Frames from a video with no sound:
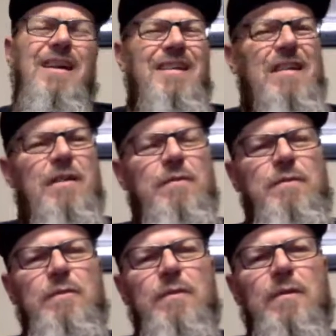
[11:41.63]

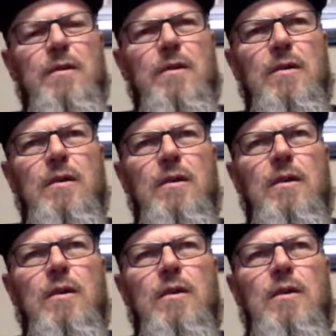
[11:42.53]
if
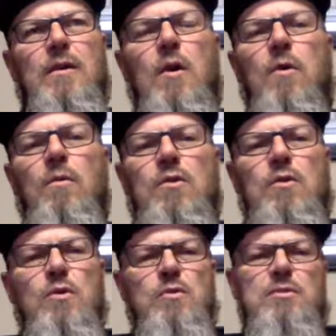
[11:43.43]
you don't
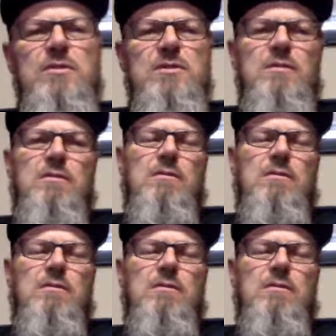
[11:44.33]
use